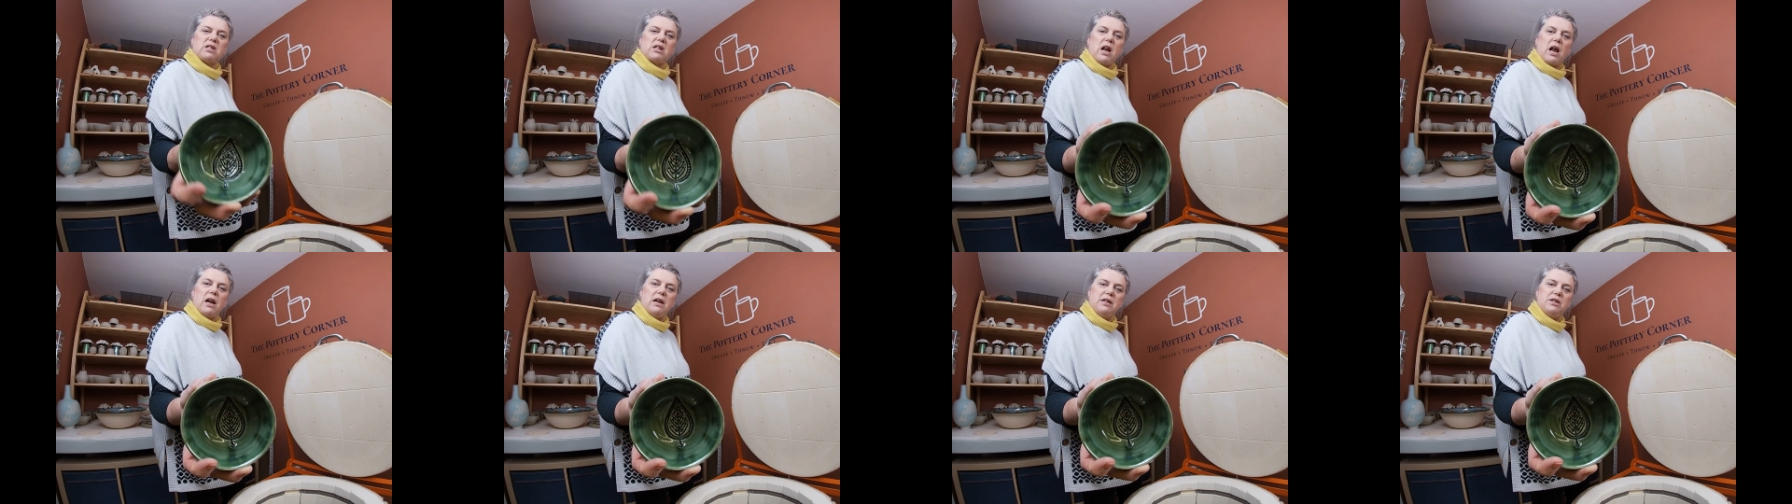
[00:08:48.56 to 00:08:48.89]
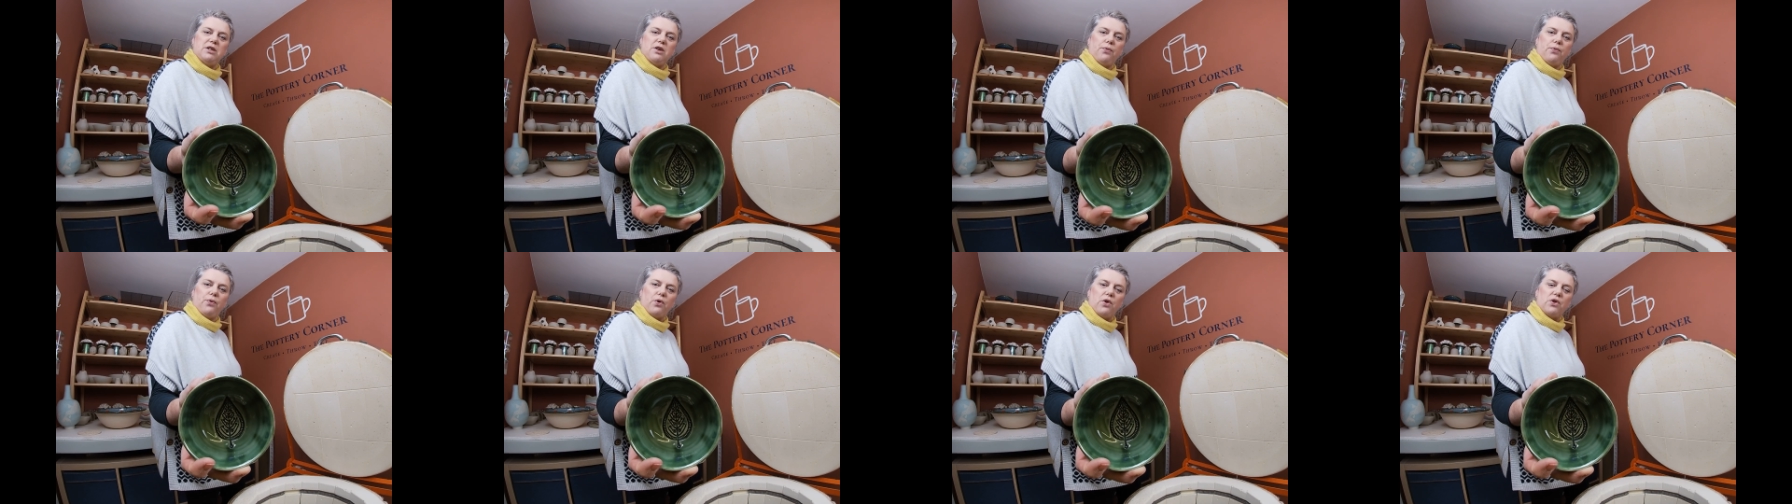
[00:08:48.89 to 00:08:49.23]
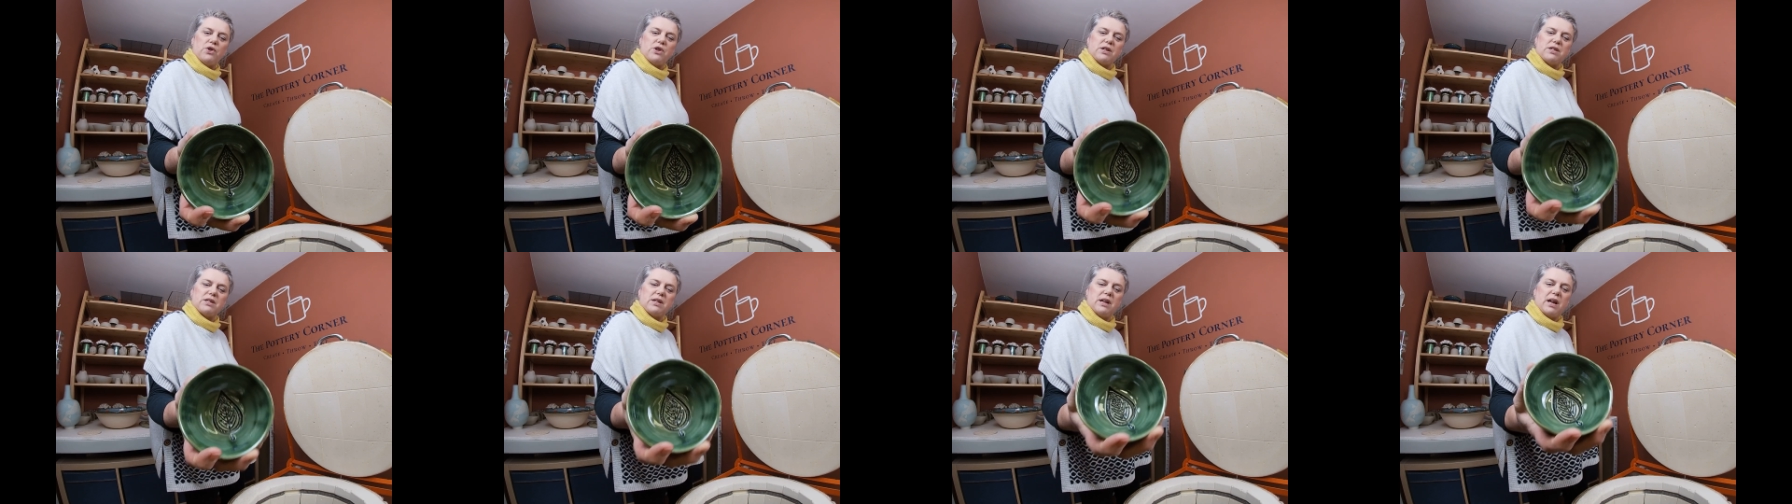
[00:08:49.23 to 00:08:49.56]
slightly
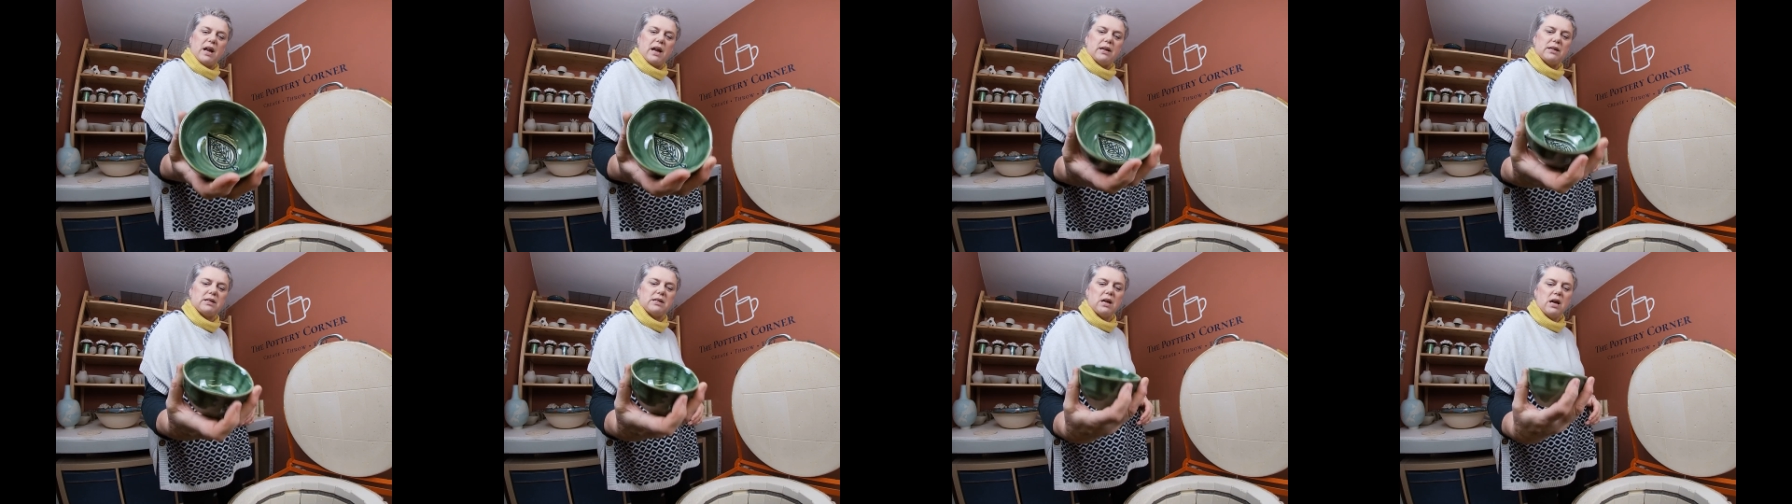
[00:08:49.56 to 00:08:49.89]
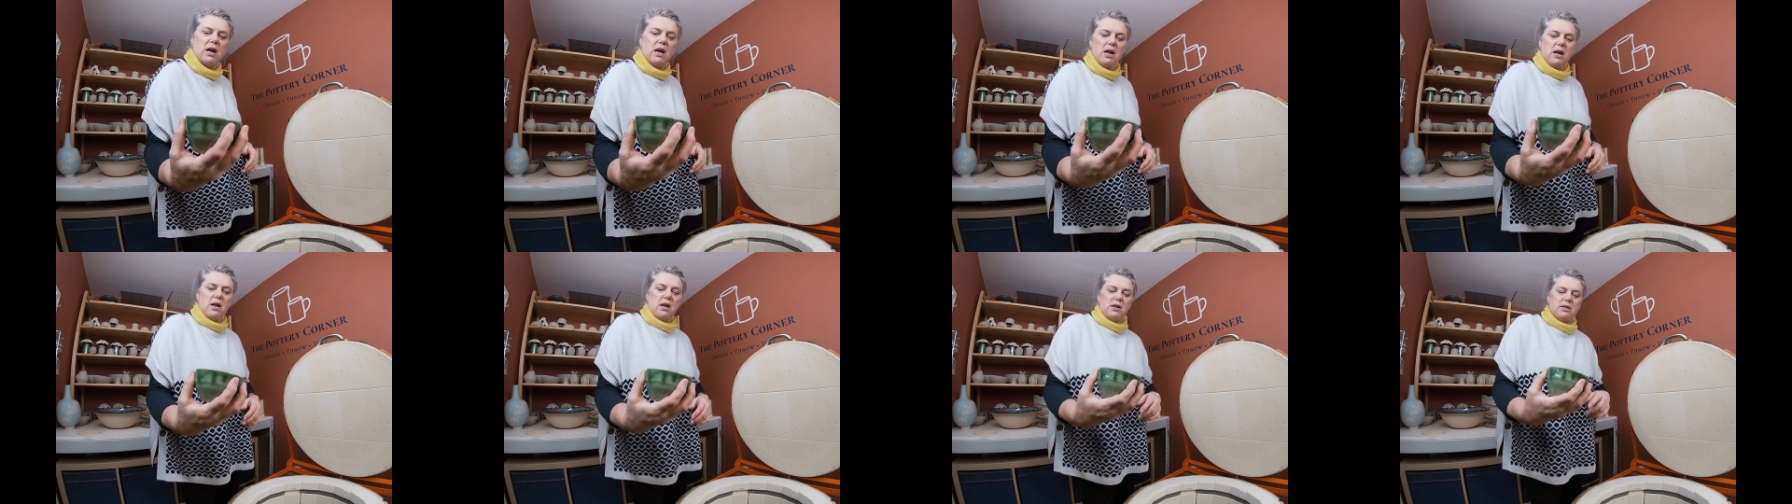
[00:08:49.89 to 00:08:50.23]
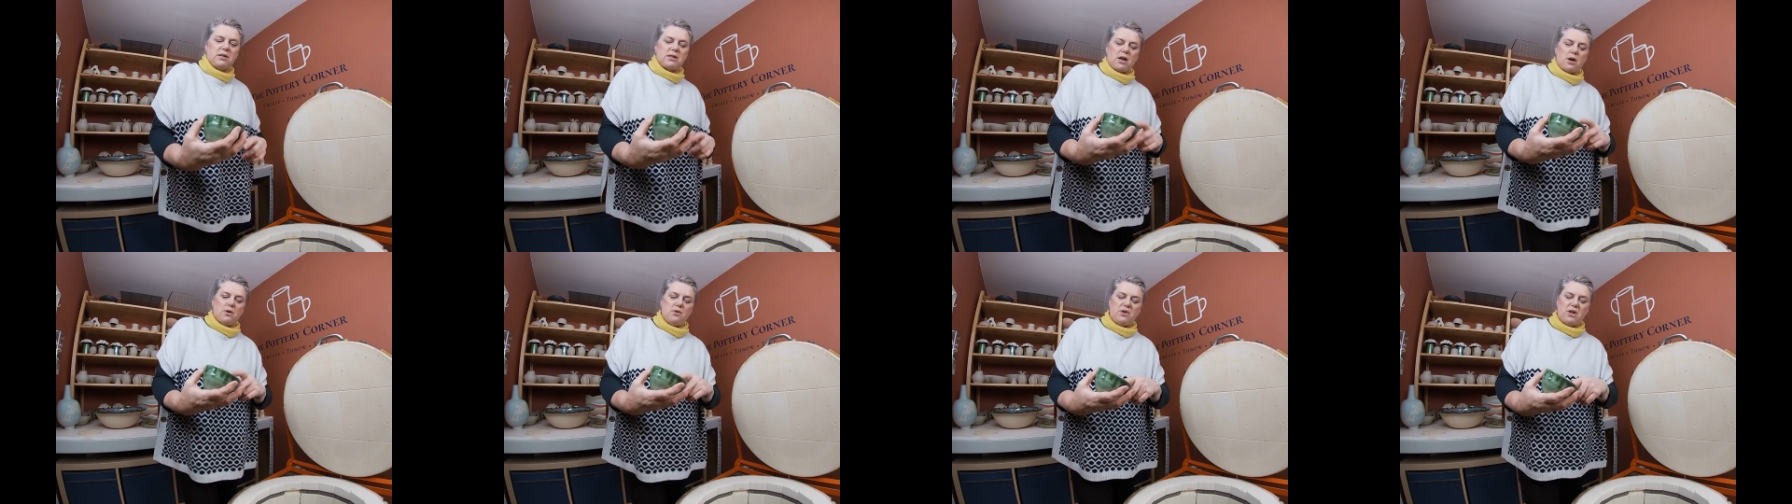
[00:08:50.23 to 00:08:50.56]
different, doesn't it?
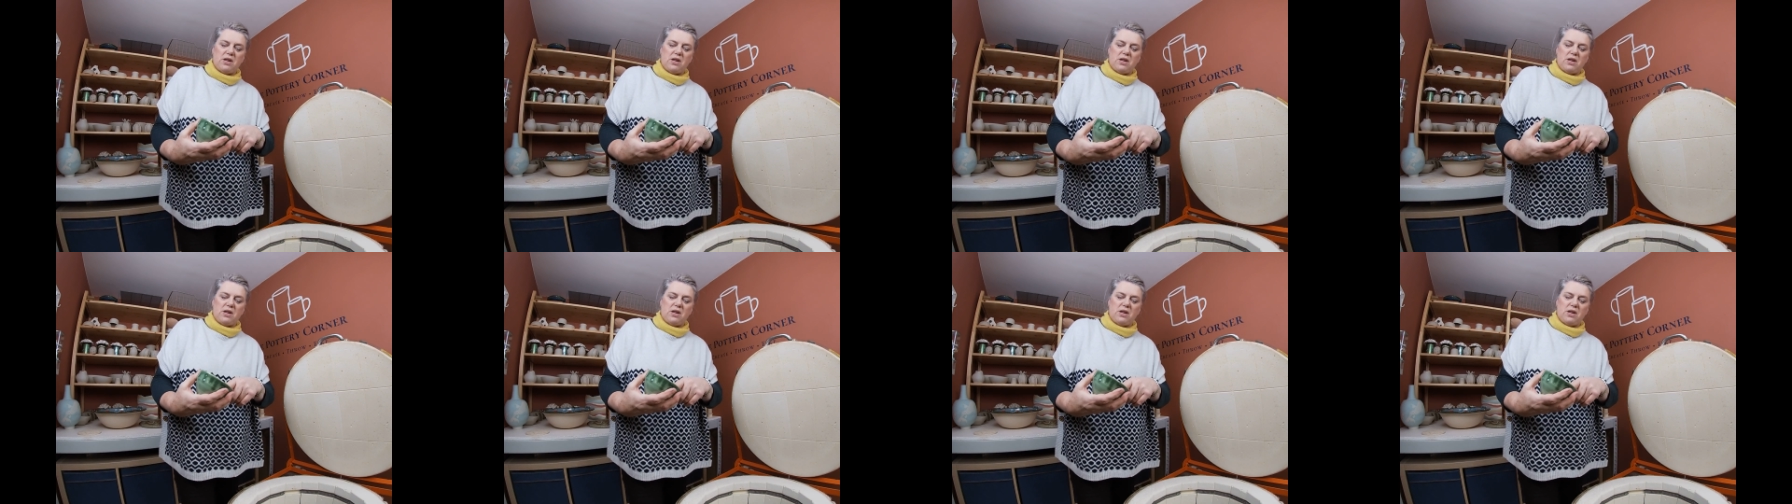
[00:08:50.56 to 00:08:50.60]
So